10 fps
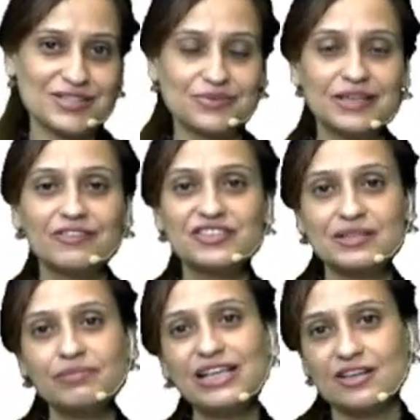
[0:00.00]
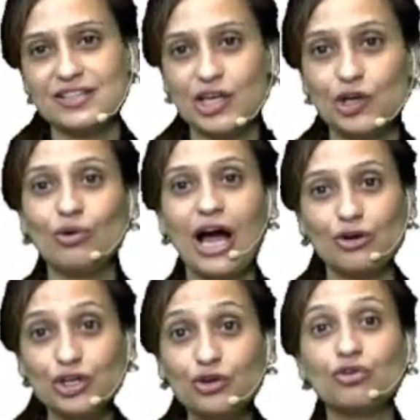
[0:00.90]
We were simply asking you, how
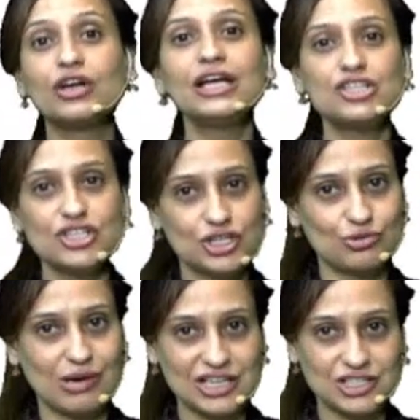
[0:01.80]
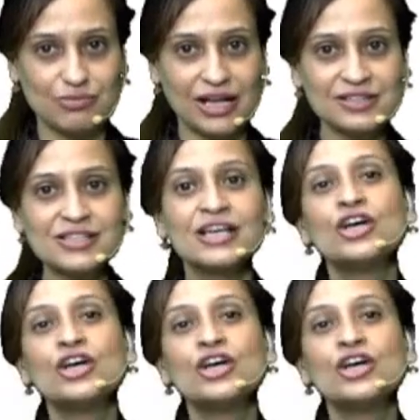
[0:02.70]
do you reach to Asherman's?